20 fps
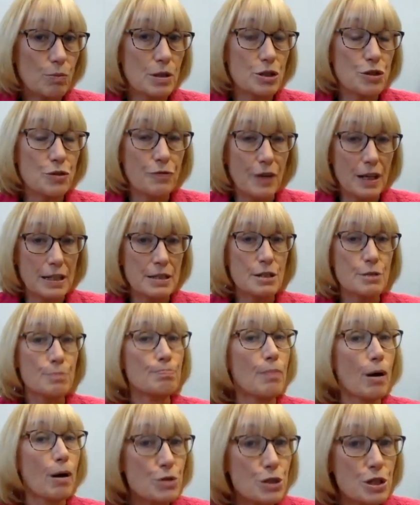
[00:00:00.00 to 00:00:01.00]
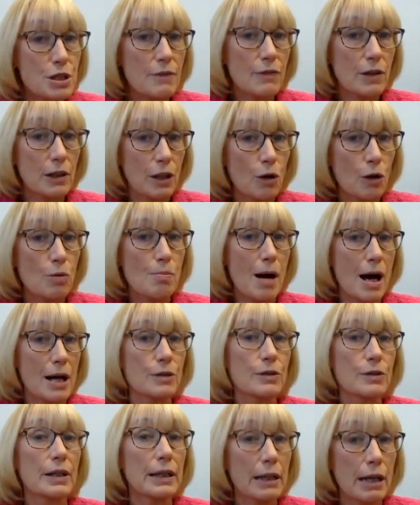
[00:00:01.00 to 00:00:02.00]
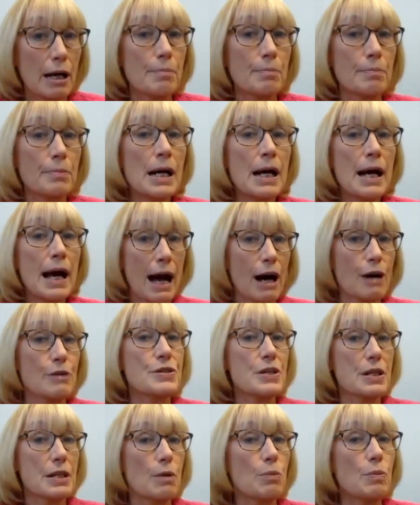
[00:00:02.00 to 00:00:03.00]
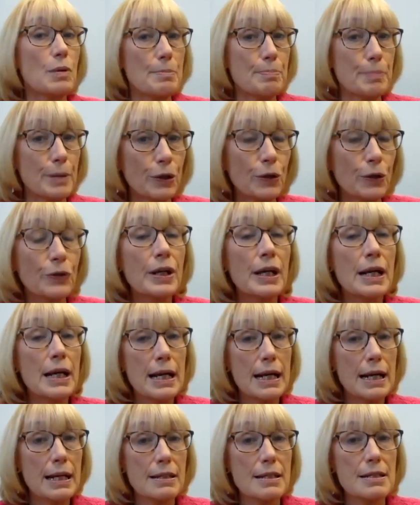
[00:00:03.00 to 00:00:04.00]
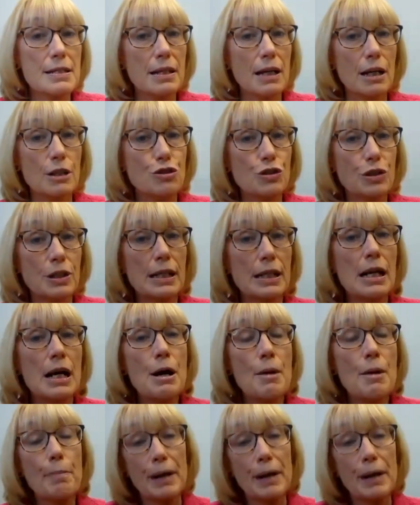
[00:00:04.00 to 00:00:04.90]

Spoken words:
which funds most of the low and moderate income housing that we build in this country.